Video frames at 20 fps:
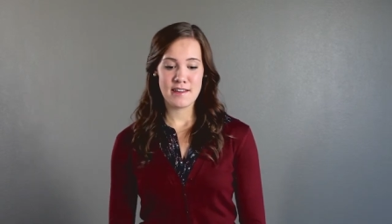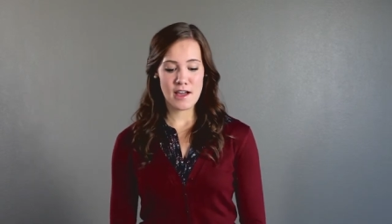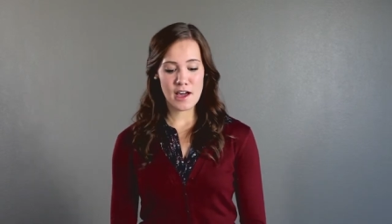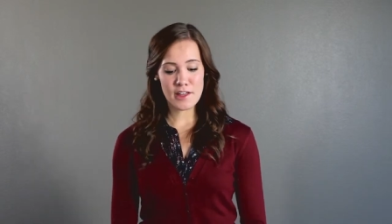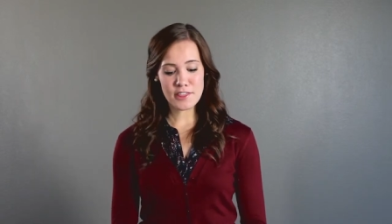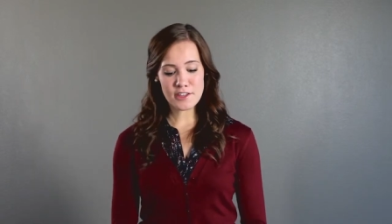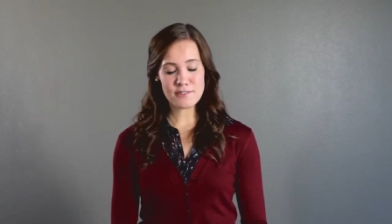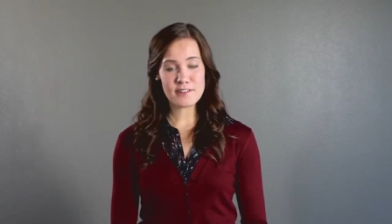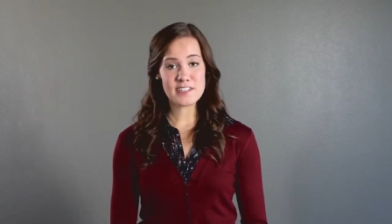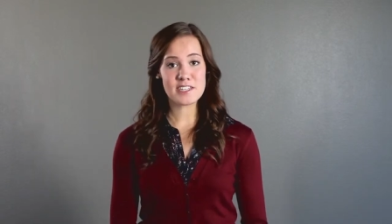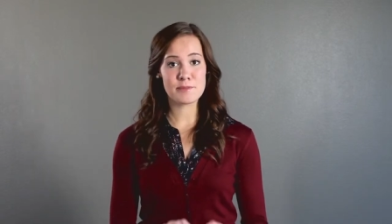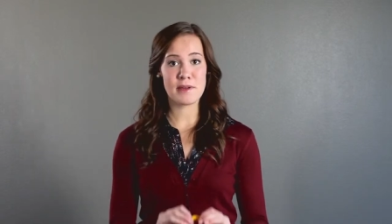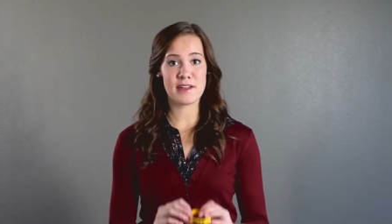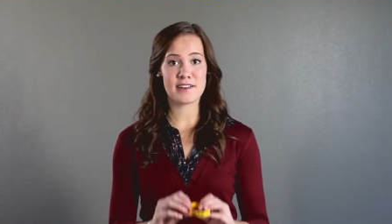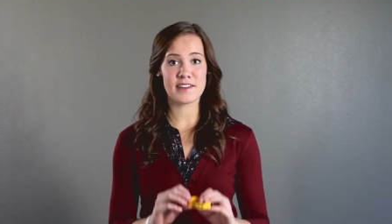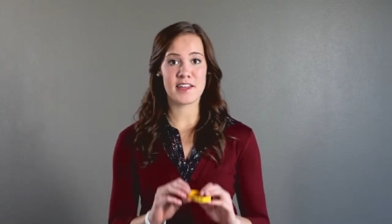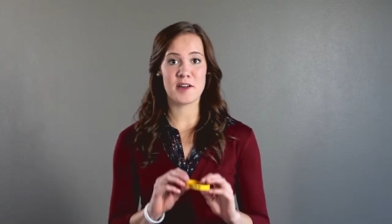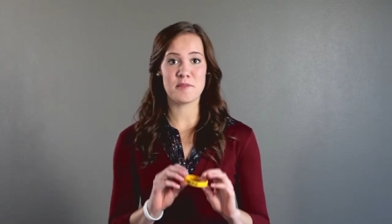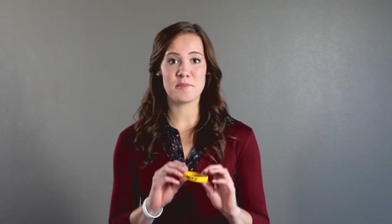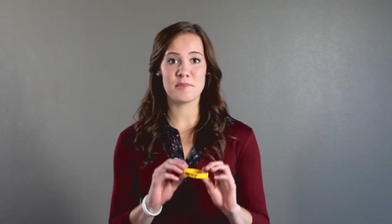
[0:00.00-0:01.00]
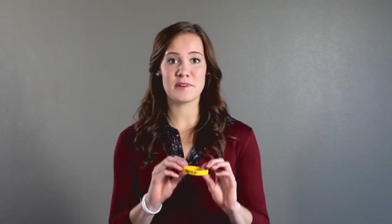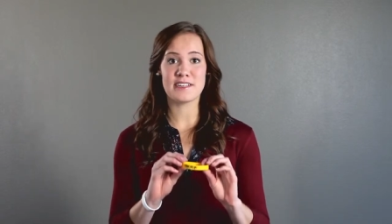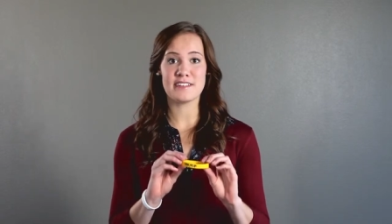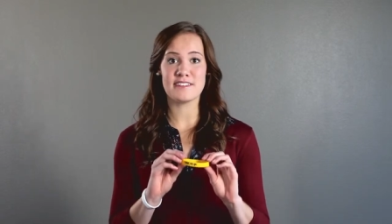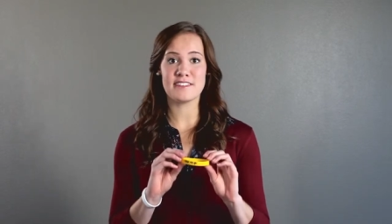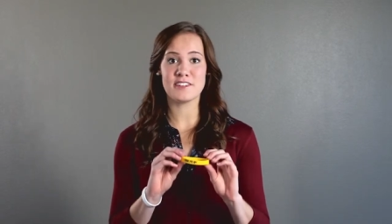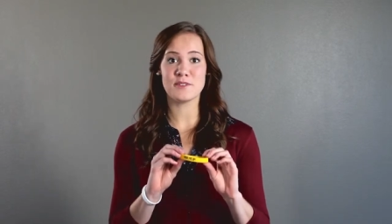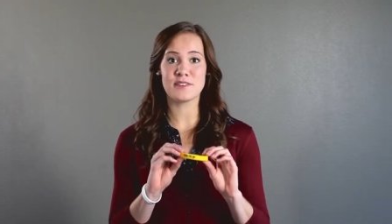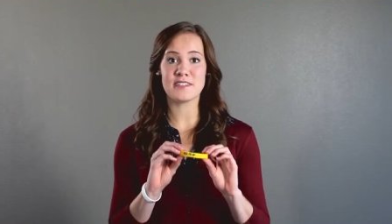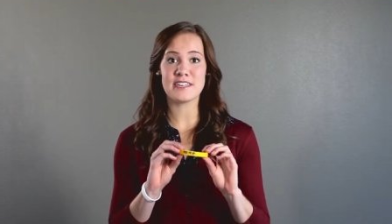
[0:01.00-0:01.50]
Other wristband
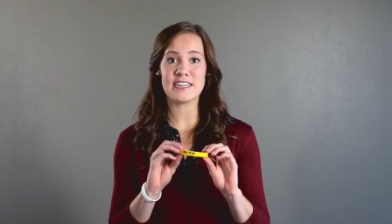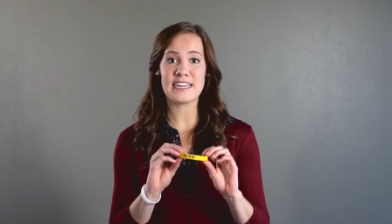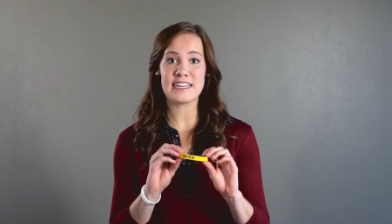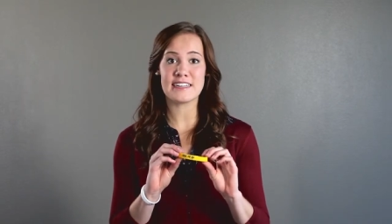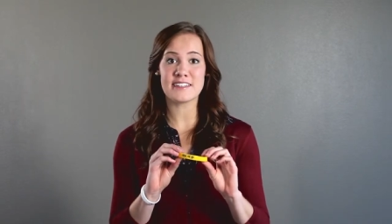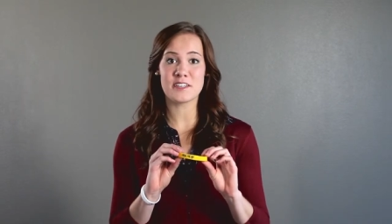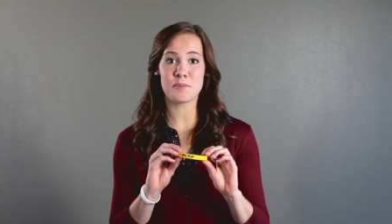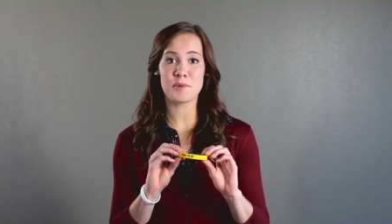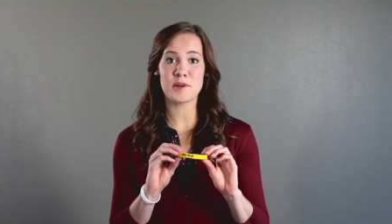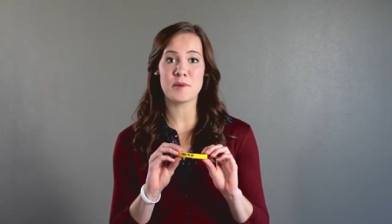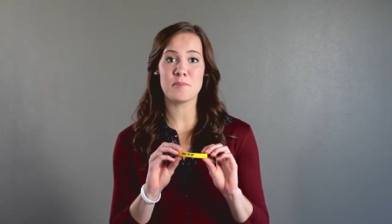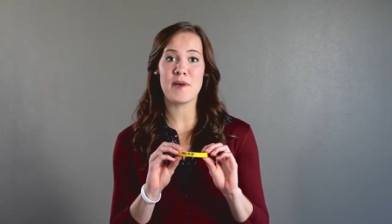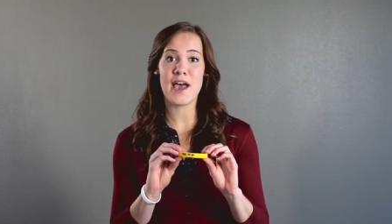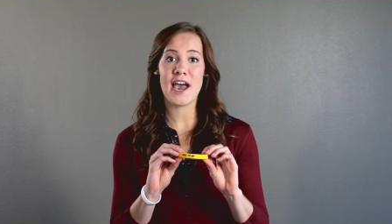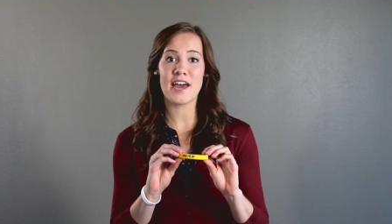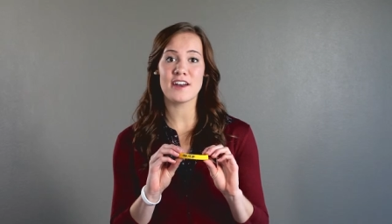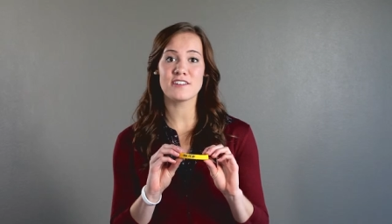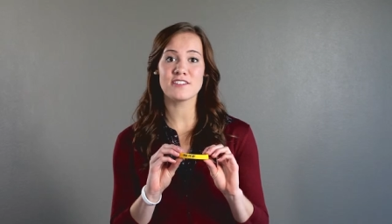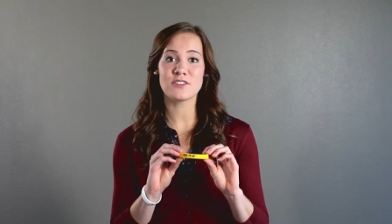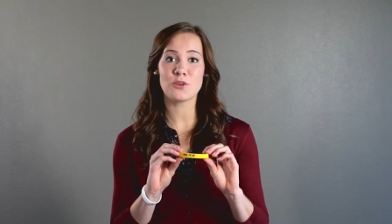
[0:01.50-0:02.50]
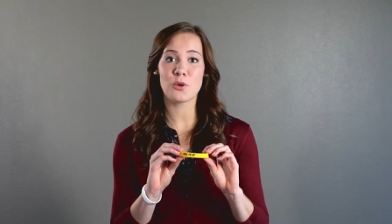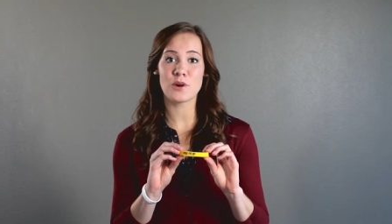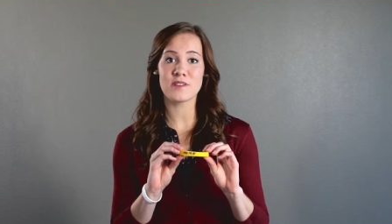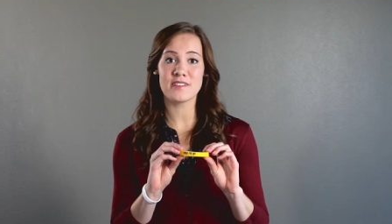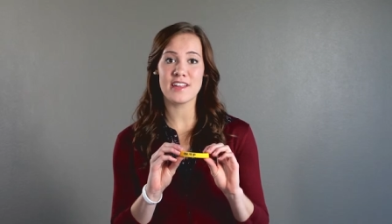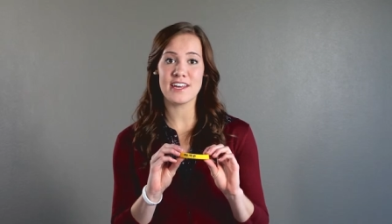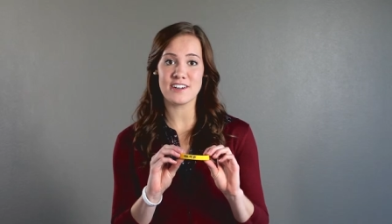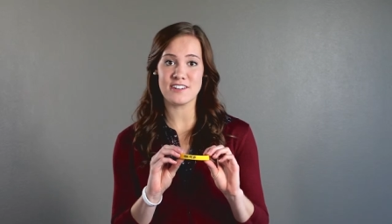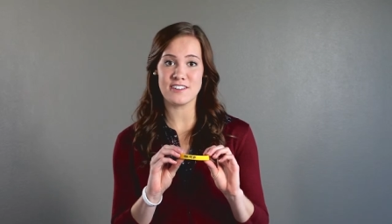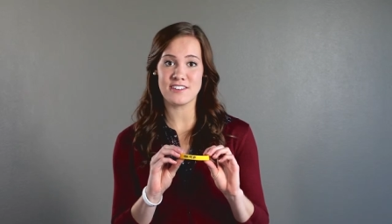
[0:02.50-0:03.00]
companies use ink to print patterns or
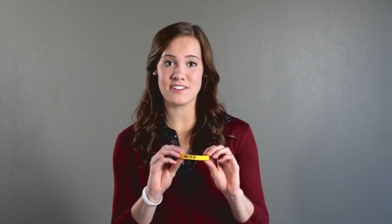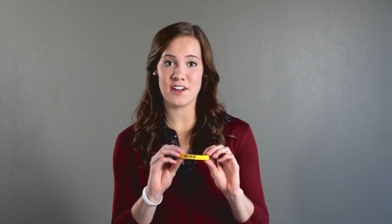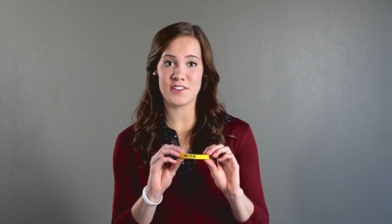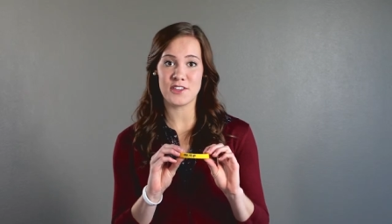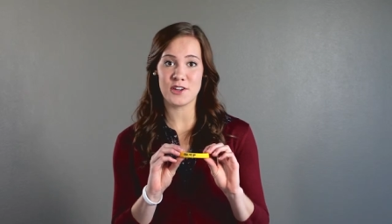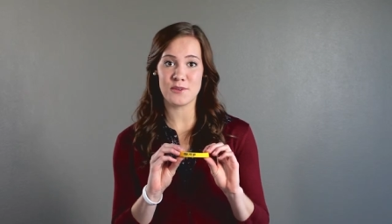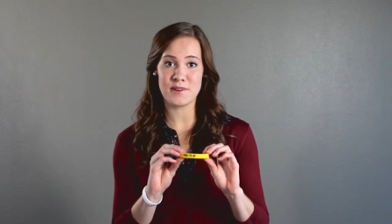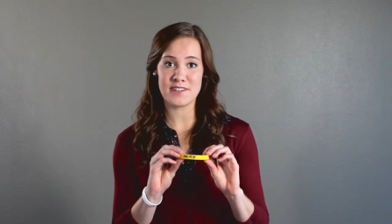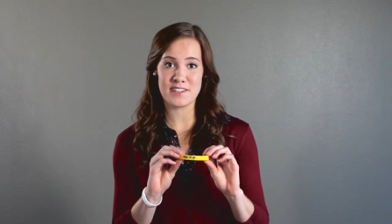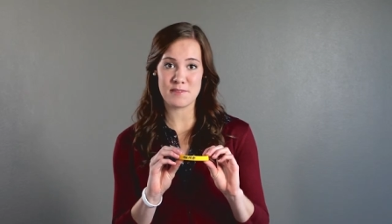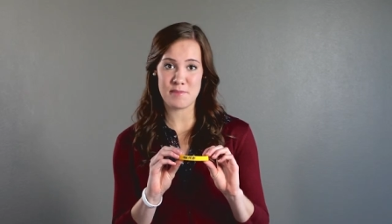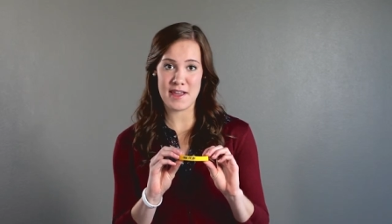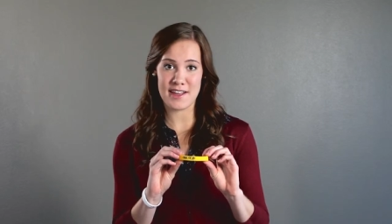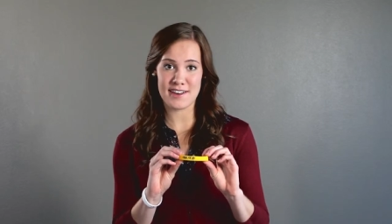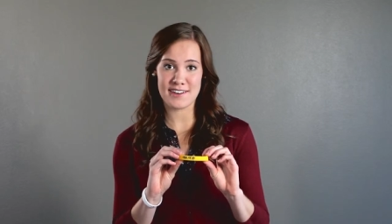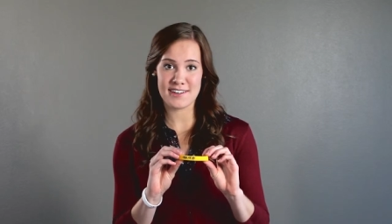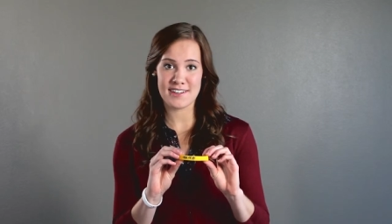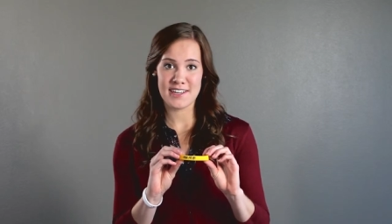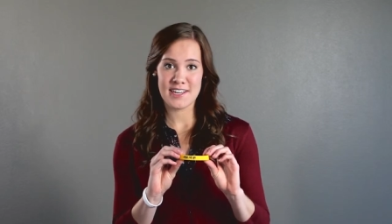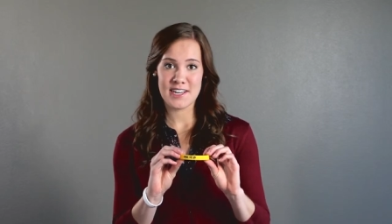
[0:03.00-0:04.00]
letters on their wristband,